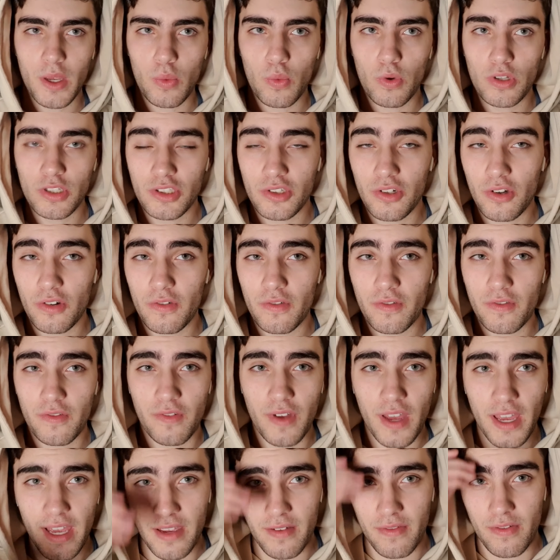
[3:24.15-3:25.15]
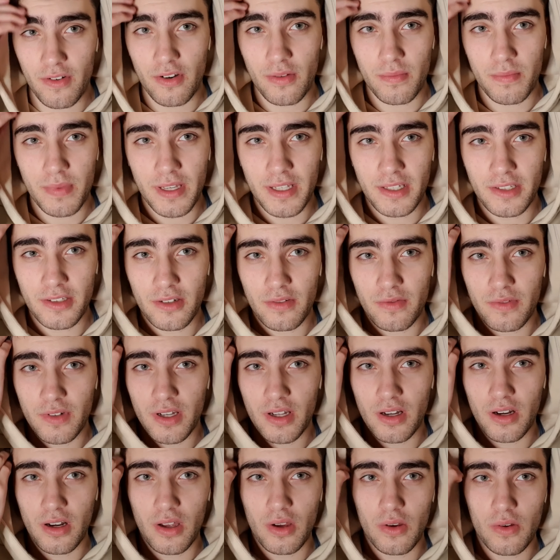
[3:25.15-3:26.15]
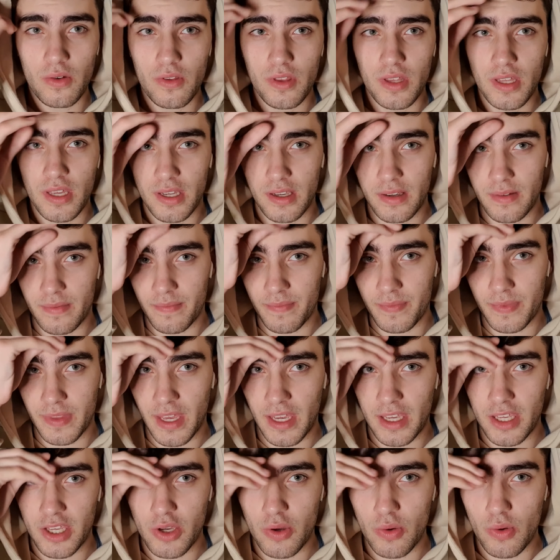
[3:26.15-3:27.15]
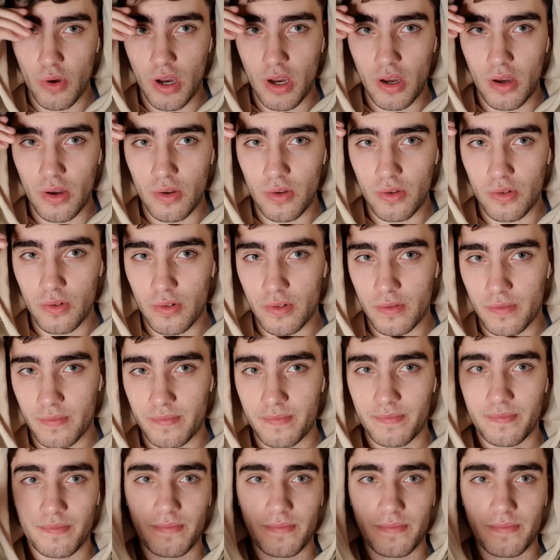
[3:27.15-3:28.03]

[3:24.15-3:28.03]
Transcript: What's your favourite piece of clothing that you own?